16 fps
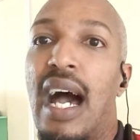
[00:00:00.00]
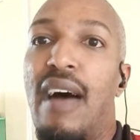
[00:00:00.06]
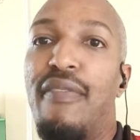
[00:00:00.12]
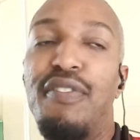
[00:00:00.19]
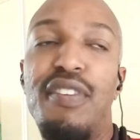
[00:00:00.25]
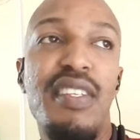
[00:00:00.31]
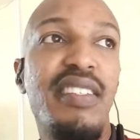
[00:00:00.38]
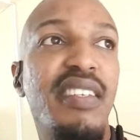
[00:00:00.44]

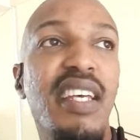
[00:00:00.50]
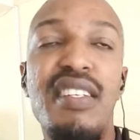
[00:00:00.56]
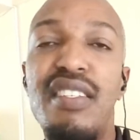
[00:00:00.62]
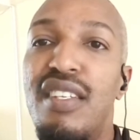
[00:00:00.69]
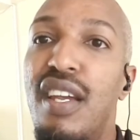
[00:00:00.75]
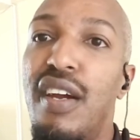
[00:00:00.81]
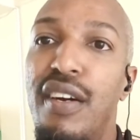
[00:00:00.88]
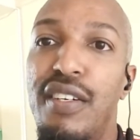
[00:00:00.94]
After
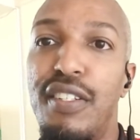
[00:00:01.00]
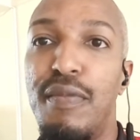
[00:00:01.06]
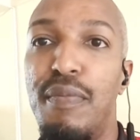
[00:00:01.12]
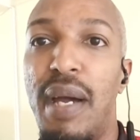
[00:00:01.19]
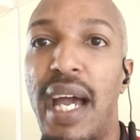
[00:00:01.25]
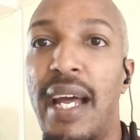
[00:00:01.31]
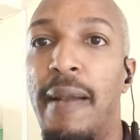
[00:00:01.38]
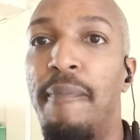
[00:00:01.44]
6 years,
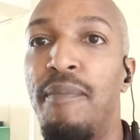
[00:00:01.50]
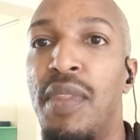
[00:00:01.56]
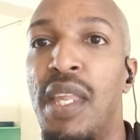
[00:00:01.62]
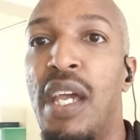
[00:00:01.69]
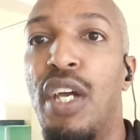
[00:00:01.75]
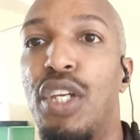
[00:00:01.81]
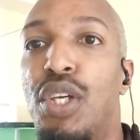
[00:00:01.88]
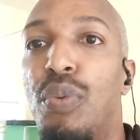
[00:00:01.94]
man,
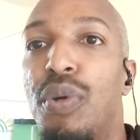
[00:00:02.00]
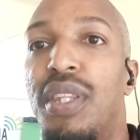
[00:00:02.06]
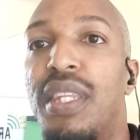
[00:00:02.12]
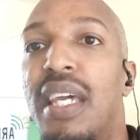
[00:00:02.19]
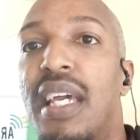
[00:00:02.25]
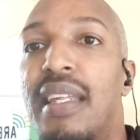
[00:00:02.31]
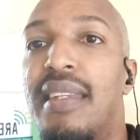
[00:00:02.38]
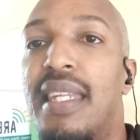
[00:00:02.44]
you would
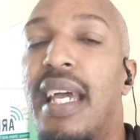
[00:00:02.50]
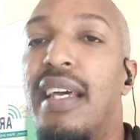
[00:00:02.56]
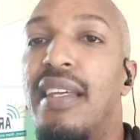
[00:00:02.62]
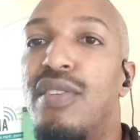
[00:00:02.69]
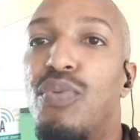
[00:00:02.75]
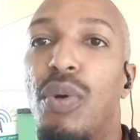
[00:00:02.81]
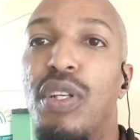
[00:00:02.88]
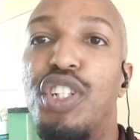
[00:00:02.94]
think
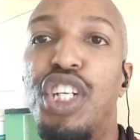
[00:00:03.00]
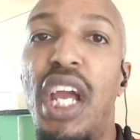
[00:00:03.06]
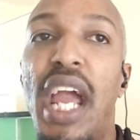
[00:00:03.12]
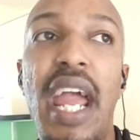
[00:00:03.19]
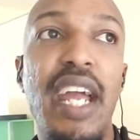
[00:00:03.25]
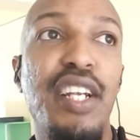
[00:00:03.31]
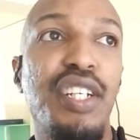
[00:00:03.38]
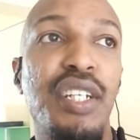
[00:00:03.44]
things will
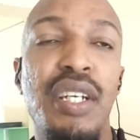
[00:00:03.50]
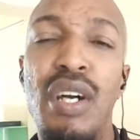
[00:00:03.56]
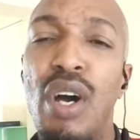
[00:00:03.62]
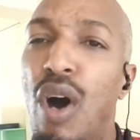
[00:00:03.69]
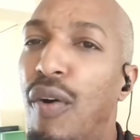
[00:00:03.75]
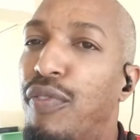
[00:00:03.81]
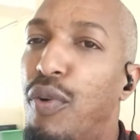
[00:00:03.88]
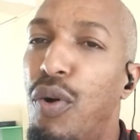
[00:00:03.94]
change.
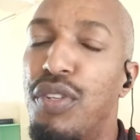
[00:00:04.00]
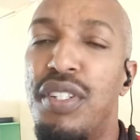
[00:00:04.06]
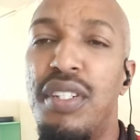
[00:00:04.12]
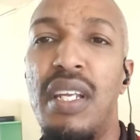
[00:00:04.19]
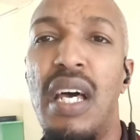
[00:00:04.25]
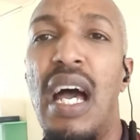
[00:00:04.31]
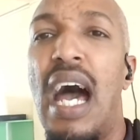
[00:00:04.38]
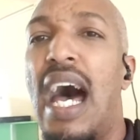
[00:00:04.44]
Of
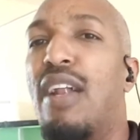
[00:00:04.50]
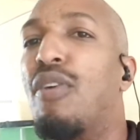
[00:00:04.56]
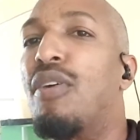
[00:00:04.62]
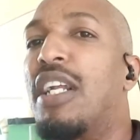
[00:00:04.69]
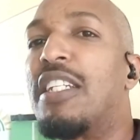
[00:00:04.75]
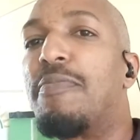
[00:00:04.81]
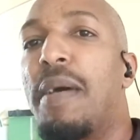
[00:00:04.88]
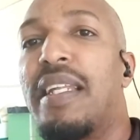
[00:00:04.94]
course, I
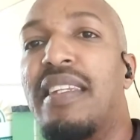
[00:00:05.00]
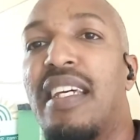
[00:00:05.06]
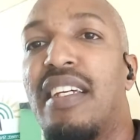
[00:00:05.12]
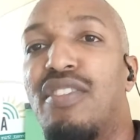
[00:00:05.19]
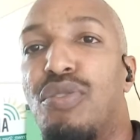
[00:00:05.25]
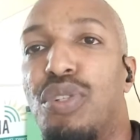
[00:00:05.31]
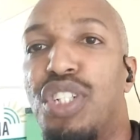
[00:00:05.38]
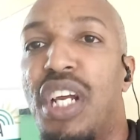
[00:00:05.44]
don't expect
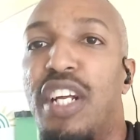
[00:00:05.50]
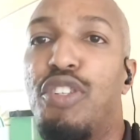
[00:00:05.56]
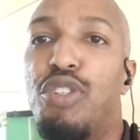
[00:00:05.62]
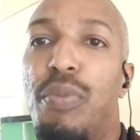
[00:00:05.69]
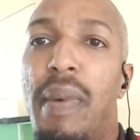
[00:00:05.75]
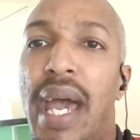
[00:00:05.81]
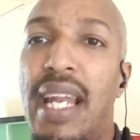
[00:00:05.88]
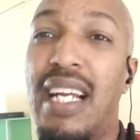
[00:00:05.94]
things to change
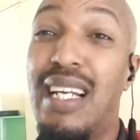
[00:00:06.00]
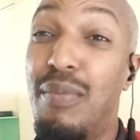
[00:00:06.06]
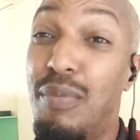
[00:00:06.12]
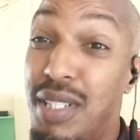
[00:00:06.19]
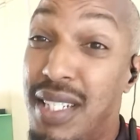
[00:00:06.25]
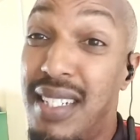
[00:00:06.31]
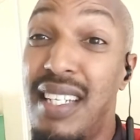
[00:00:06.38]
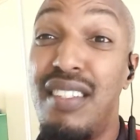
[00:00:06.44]
dramatically,
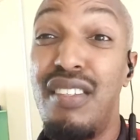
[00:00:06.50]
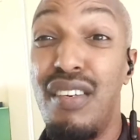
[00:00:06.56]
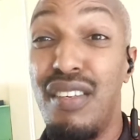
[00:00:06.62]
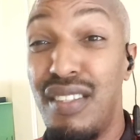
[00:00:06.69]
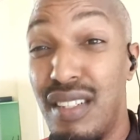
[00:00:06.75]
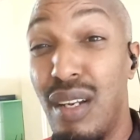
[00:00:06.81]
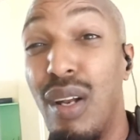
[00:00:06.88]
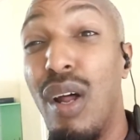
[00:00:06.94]
but 6
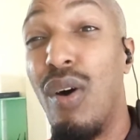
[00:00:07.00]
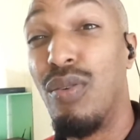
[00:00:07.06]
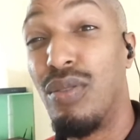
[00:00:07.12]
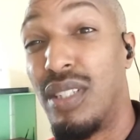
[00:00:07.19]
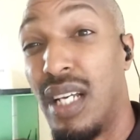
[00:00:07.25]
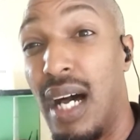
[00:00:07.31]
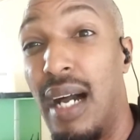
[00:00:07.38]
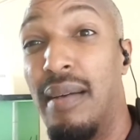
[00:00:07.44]
years is a long
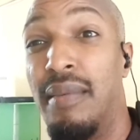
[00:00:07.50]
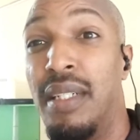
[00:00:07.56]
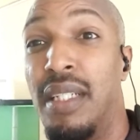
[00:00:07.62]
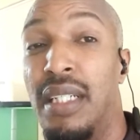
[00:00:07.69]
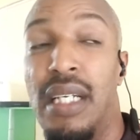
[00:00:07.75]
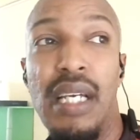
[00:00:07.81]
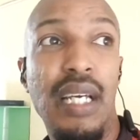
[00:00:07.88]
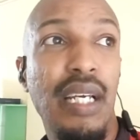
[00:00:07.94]
time,
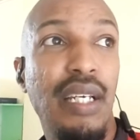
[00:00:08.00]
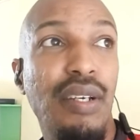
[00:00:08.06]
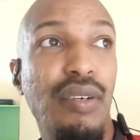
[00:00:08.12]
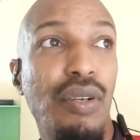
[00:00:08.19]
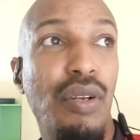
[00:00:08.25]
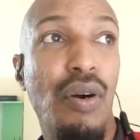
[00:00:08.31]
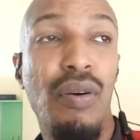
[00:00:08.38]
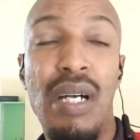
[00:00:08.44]

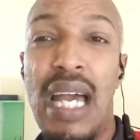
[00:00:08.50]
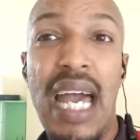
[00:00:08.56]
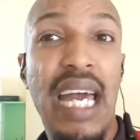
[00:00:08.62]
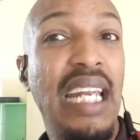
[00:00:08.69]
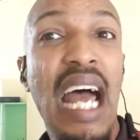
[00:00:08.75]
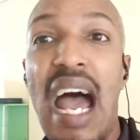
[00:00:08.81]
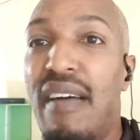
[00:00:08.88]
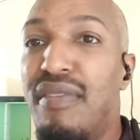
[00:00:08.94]
you know?
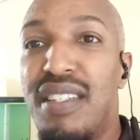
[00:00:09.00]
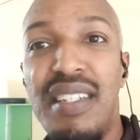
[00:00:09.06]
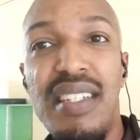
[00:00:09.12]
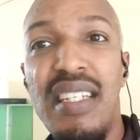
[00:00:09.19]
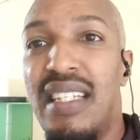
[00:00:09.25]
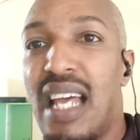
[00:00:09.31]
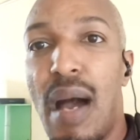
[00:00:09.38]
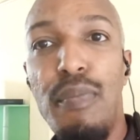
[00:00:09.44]
And I haven't
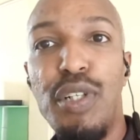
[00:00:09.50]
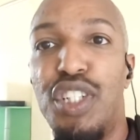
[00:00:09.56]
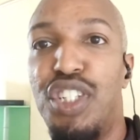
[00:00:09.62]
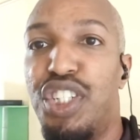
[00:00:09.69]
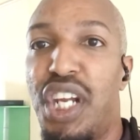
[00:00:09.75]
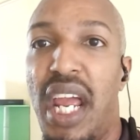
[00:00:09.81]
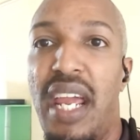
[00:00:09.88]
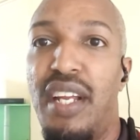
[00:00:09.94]
seen that
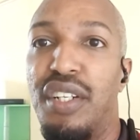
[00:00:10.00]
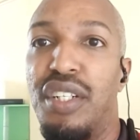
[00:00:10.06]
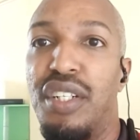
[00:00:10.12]
much change.